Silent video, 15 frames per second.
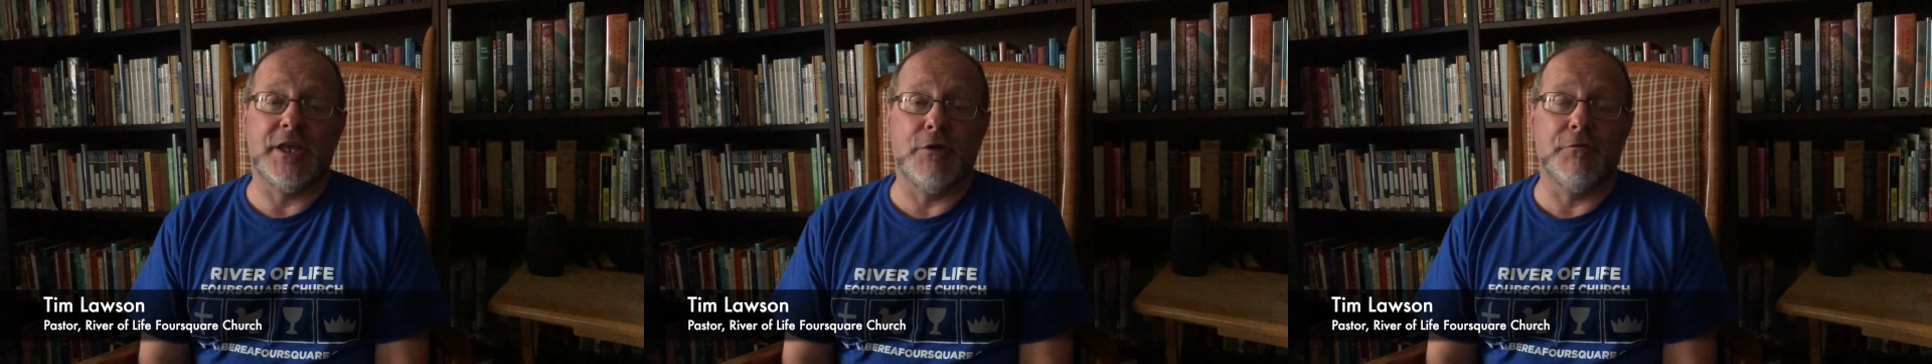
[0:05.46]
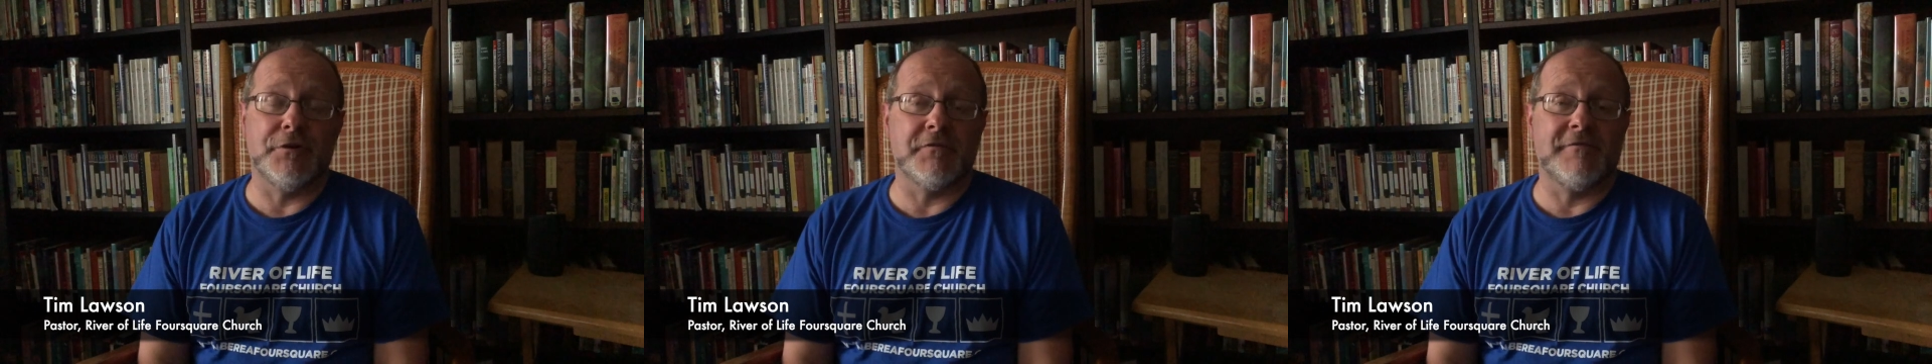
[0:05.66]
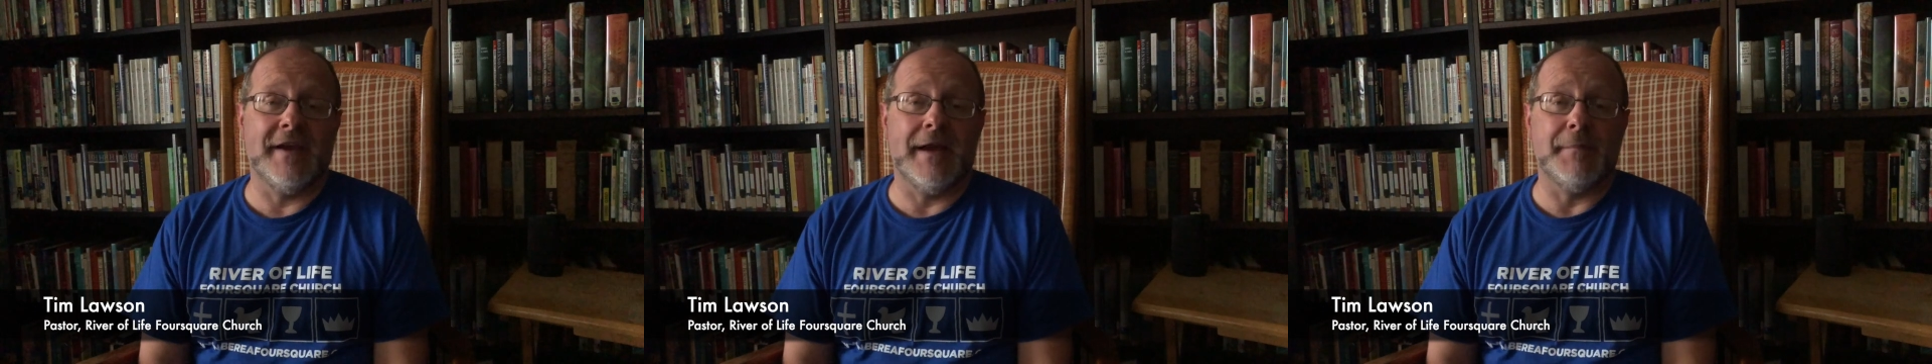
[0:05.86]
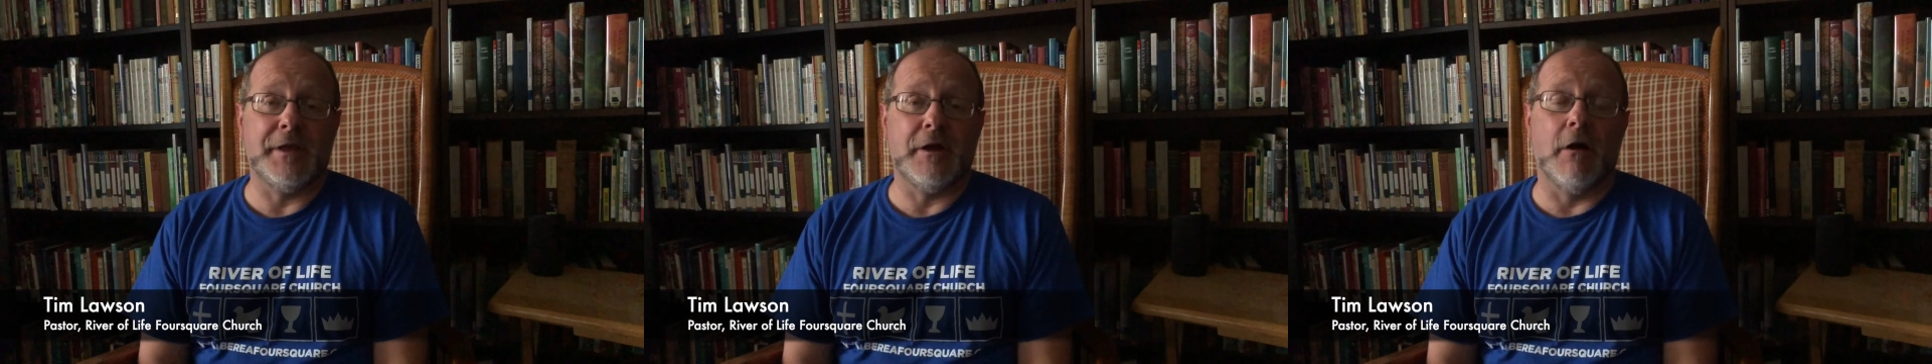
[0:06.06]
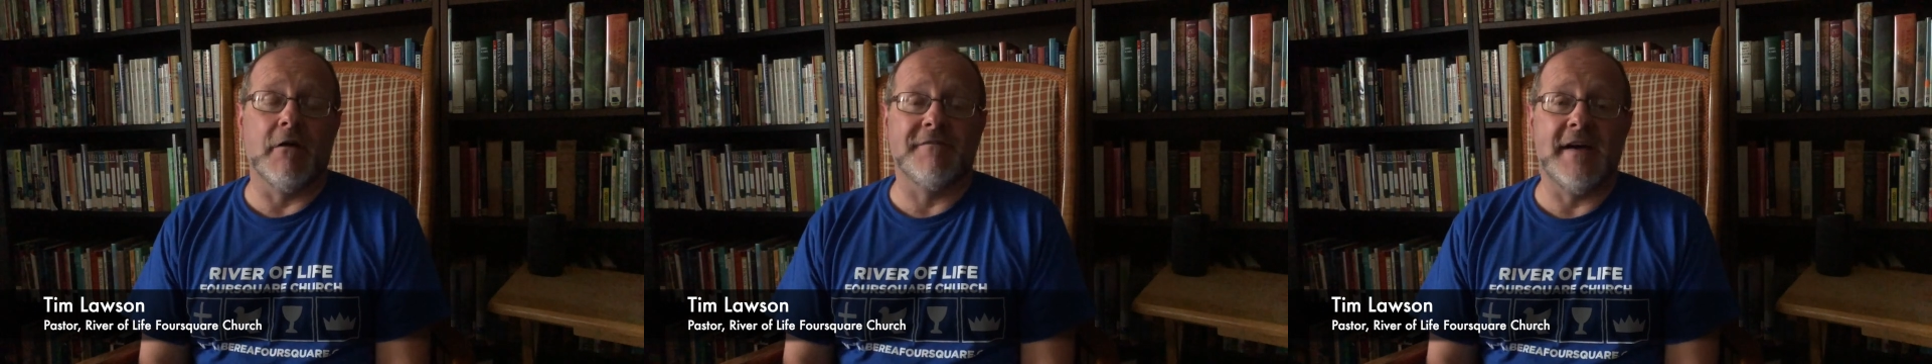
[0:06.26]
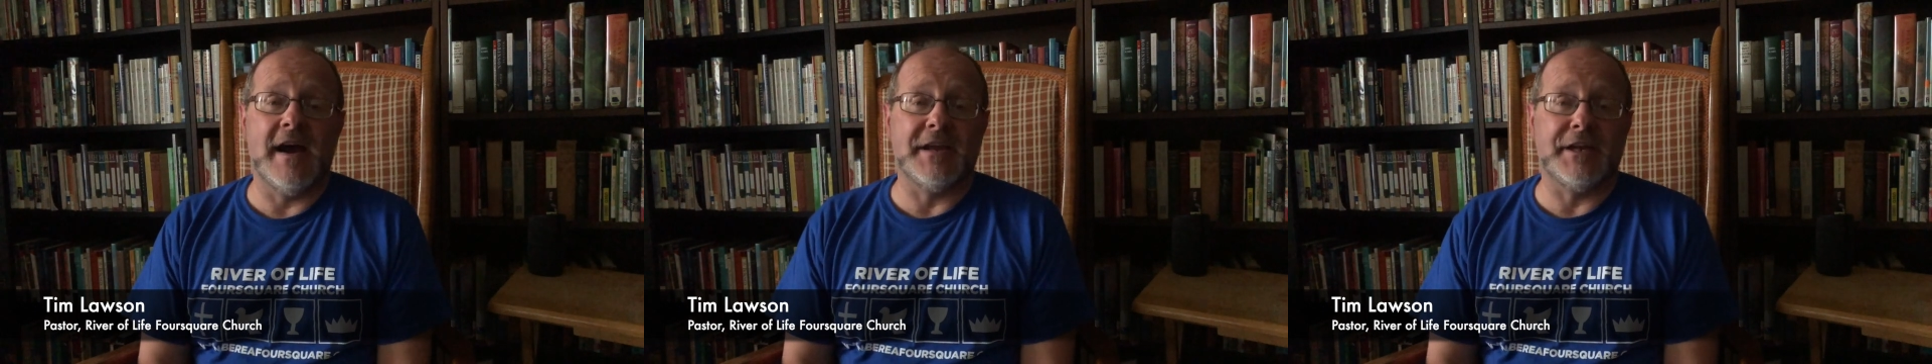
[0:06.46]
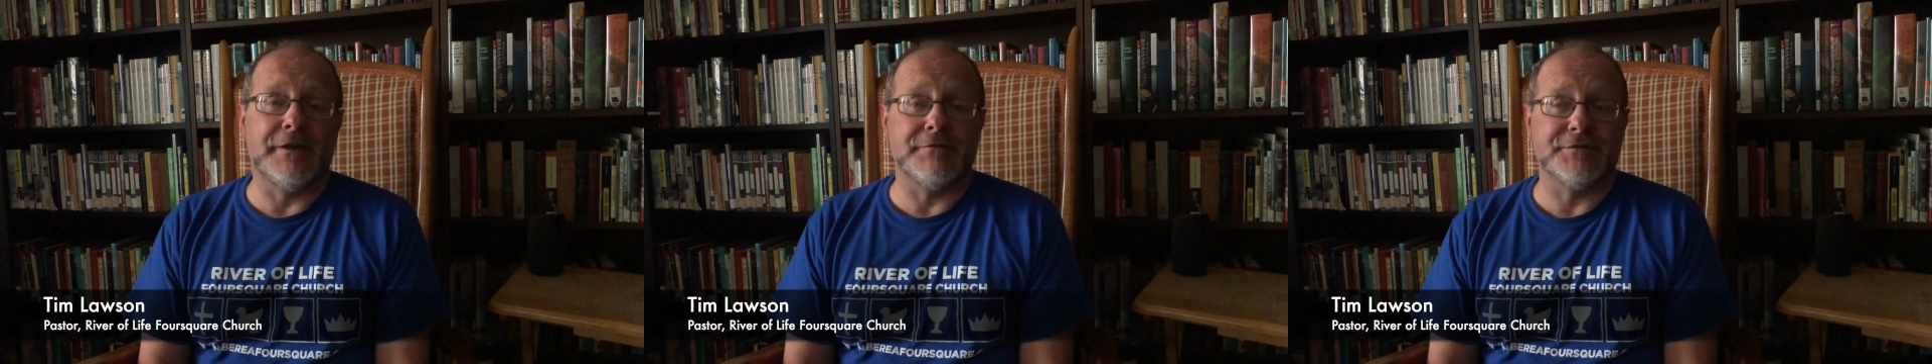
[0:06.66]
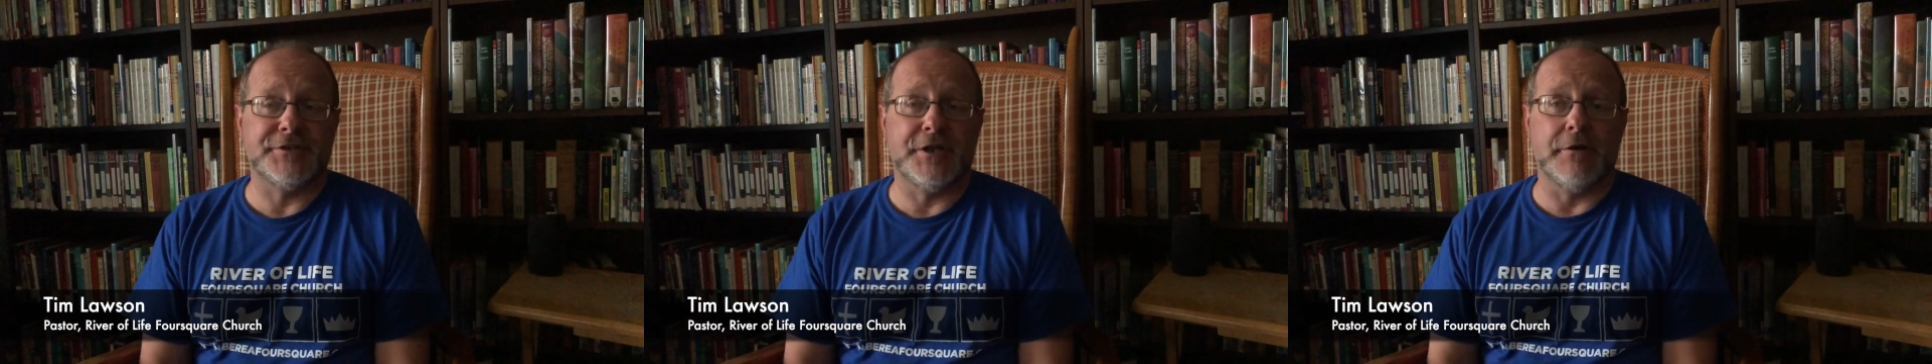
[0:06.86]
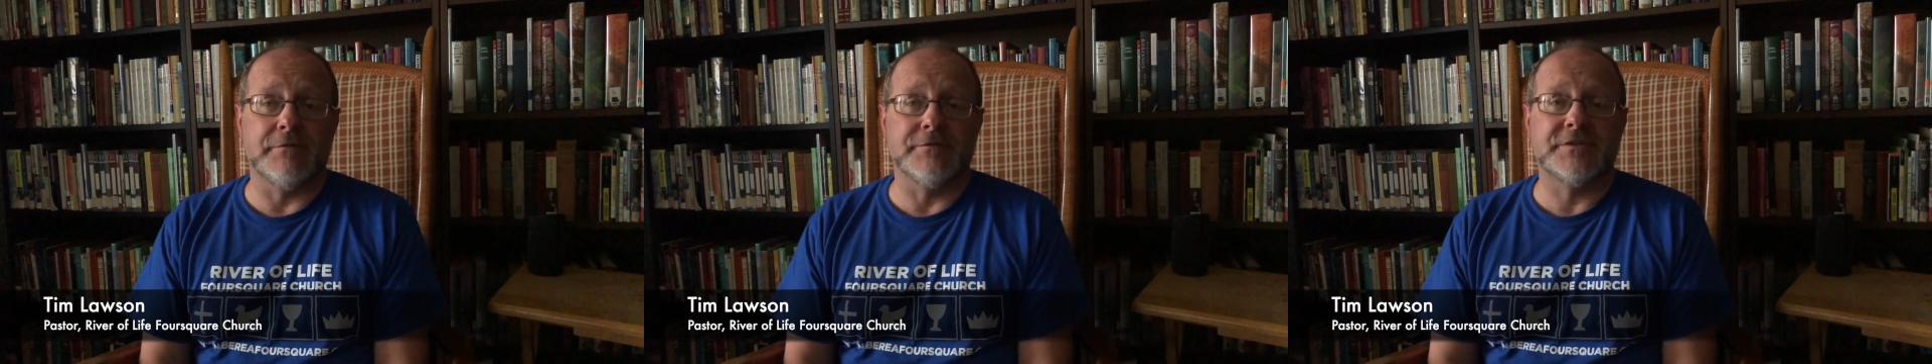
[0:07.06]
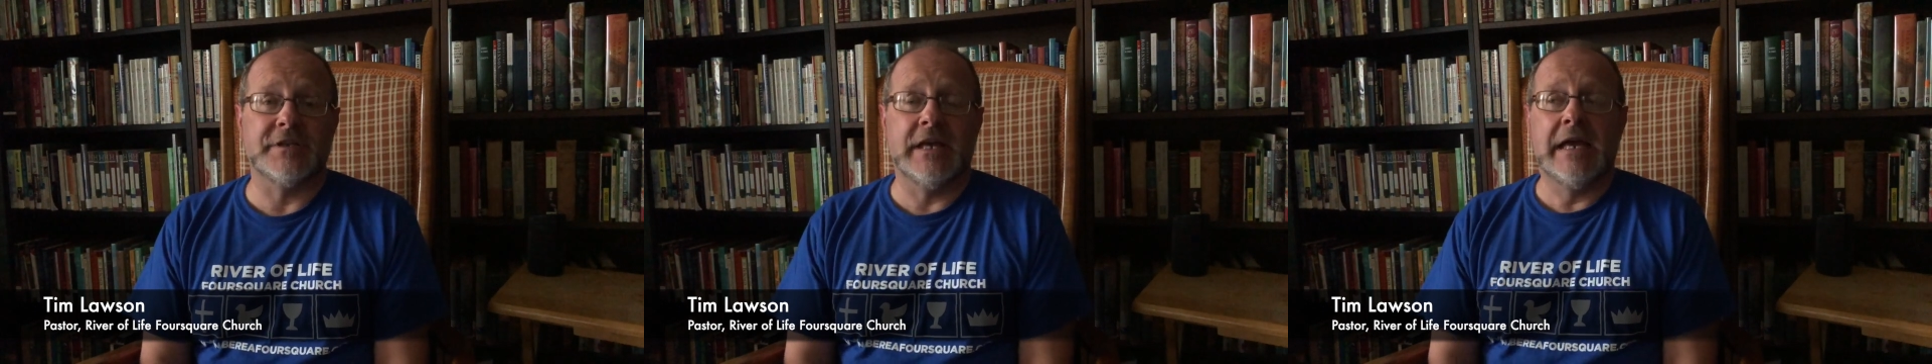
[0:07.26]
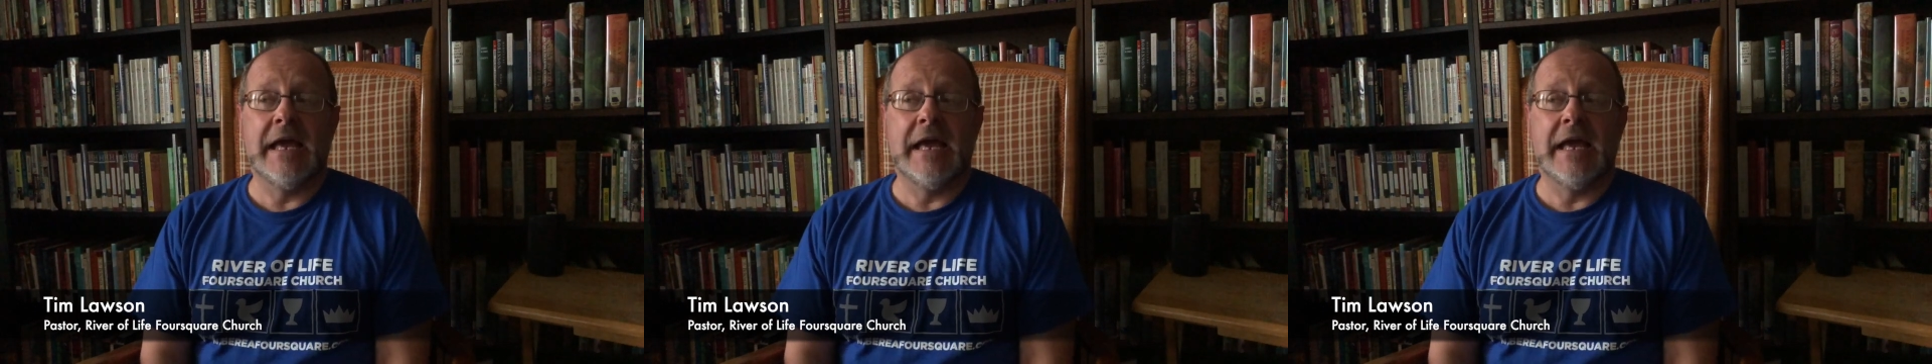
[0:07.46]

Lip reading: you and your family are finding yourselves